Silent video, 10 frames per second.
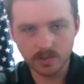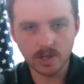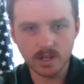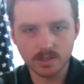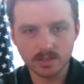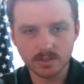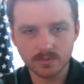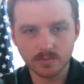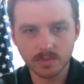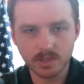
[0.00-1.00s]
if your audience
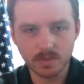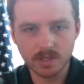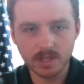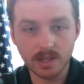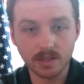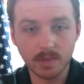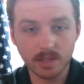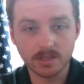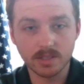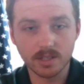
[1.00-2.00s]
is familiar with Allie
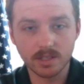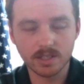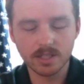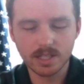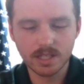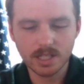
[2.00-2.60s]
Beth Stuckey.